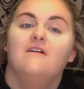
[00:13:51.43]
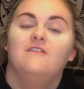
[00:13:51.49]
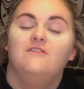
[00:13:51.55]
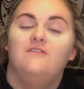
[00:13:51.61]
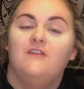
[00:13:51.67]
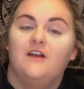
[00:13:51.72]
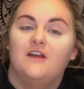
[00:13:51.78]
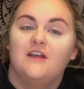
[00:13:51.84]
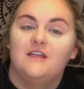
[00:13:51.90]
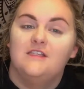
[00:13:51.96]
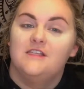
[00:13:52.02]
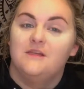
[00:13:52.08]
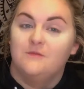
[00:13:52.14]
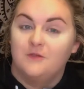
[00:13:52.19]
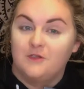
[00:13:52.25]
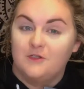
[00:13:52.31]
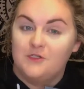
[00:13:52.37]
very
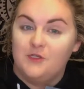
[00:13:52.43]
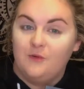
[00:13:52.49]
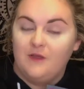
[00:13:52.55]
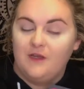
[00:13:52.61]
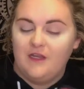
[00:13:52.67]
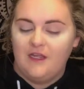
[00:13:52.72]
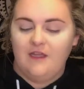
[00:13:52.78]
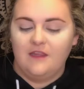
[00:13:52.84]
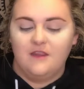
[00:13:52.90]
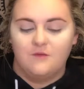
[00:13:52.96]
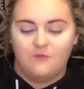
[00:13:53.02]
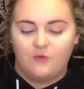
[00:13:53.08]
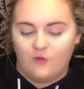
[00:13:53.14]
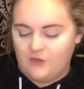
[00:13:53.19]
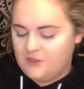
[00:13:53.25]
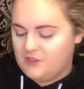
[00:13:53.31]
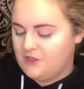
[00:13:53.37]
similar to it in the
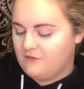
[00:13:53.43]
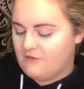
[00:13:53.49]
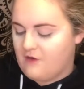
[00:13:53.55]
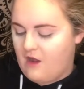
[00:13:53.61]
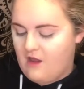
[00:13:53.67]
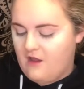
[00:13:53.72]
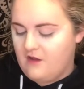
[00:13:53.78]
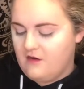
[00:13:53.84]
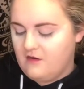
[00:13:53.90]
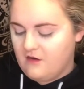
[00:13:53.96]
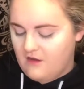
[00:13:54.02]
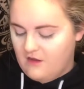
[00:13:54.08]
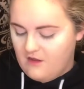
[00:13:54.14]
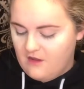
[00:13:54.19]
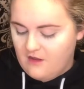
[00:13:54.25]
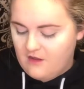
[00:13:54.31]
Born to Run.